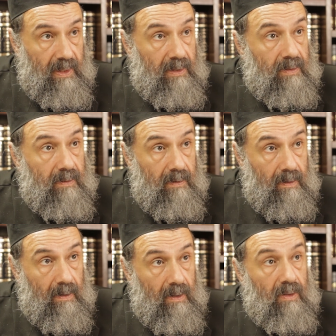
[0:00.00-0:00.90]
that
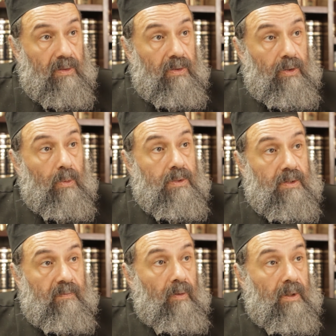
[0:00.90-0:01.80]

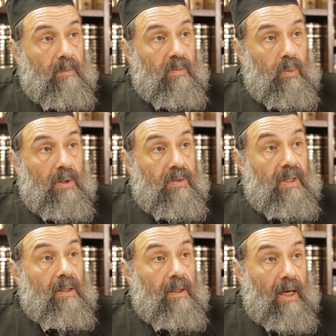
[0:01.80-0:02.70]
those Sforim
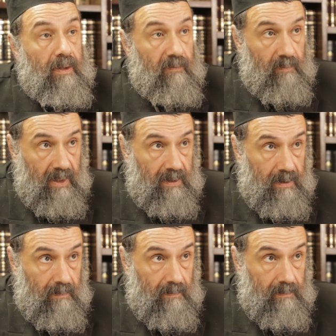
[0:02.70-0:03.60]
worth a lot of money,